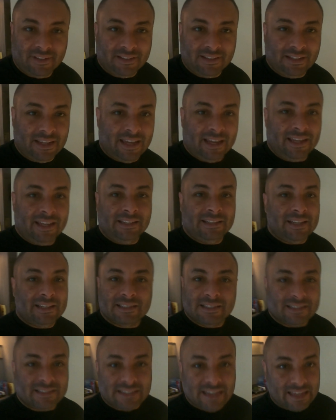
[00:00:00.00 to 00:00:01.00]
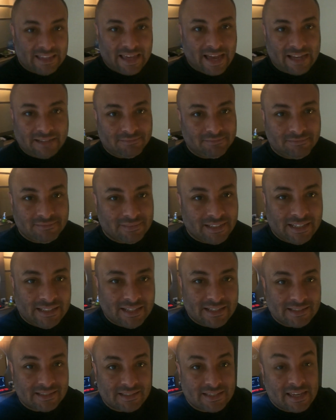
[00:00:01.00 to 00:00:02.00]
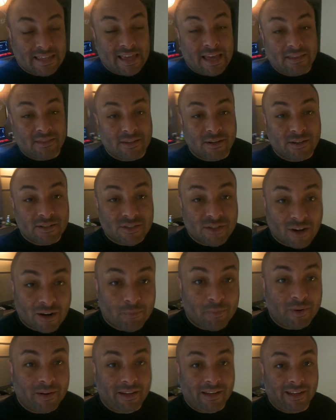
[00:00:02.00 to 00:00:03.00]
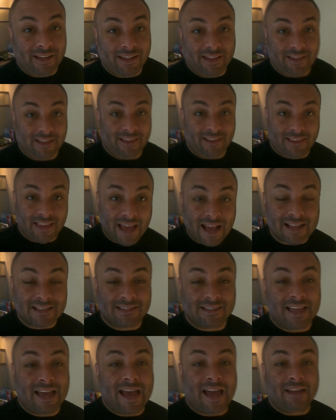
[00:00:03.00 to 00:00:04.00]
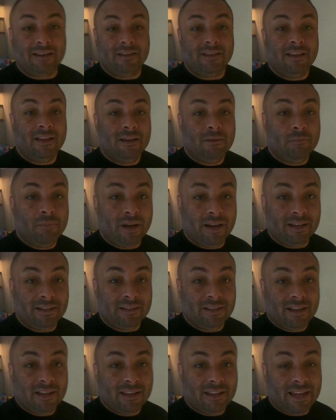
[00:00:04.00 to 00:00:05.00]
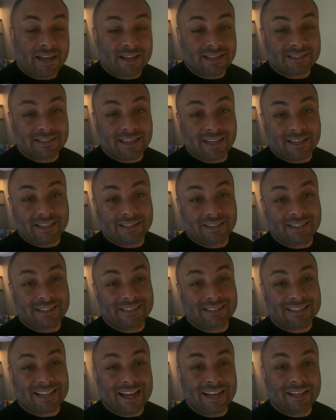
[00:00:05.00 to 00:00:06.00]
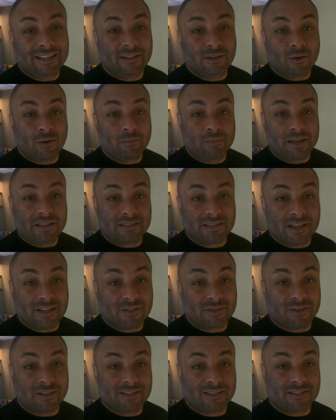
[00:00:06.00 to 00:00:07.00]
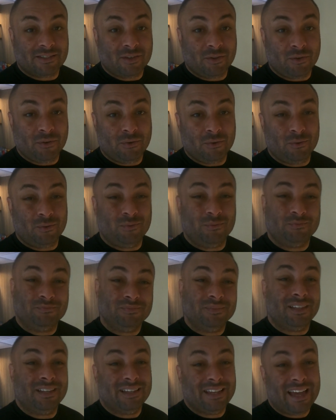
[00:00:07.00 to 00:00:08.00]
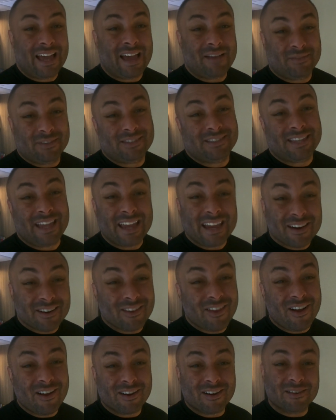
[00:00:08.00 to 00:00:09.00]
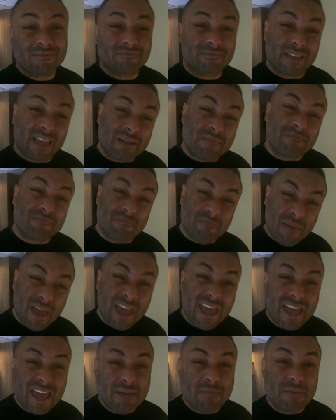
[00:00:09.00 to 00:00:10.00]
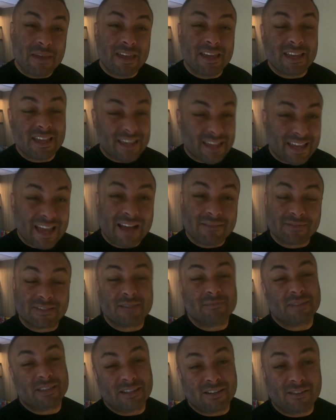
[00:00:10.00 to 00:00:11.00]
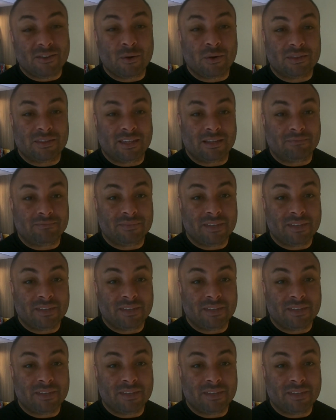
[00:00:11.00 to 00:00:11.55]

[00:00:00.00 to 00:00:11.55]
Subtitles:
It doesn't say that. It doesn't say that. They're interpreting it as that. But like I said, it's kind of in their own best interest to have you stay here longer. That maybe have something to do with it.